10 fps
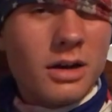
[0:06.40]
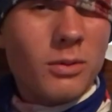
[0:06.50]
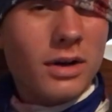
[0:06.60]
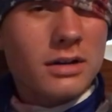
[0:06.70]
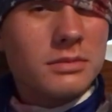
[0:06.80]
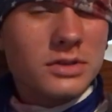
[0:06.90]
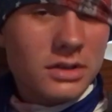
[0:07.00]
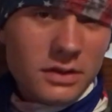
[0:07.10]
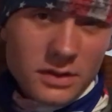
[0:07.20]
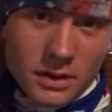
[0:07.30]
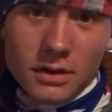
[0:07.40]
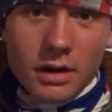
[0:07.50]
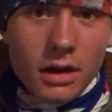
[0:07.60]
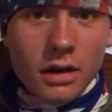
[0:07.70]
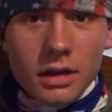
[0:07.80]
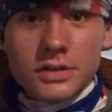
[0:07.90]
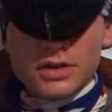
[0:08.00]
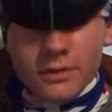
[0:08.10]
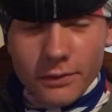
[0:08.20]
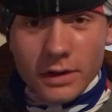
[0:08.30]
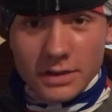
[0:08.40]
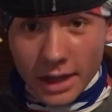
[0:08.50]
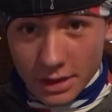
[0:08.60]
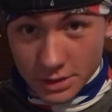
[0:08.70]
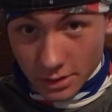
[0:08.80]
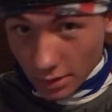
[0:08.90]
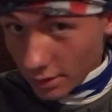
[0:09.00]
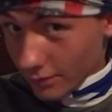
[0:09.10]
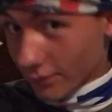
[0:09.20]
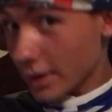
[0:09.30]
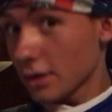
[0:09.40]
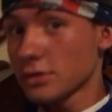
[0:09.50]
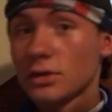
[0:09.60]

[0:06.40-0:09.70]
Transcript: welcome to this. This is our first catch and cook video.